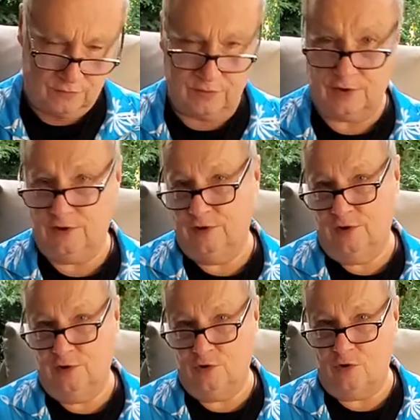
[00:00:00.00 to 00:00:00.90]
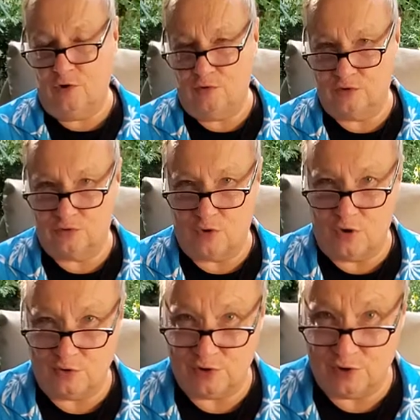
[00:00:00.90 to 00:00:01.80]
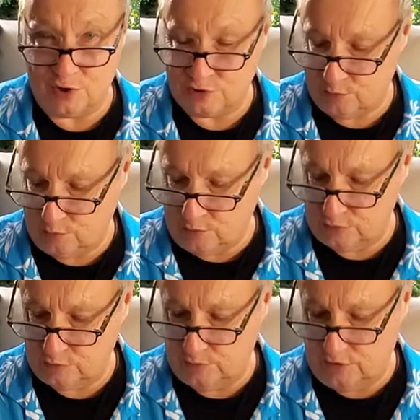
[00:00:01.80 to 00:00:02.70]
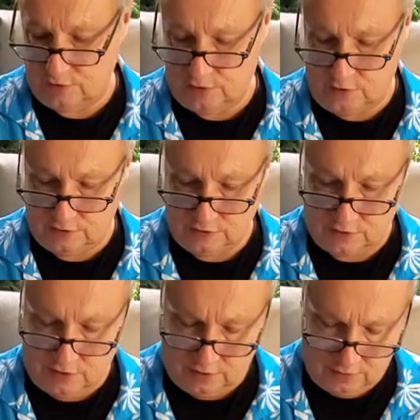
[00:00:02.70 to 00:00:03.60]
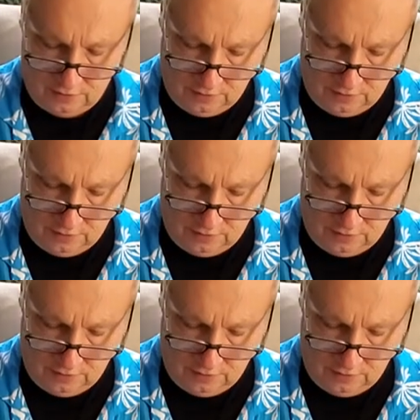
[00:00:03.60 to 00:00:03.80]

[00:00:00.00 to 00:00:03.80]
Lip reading: Funny, call astrology nuts and bolts, but there you go, I said it.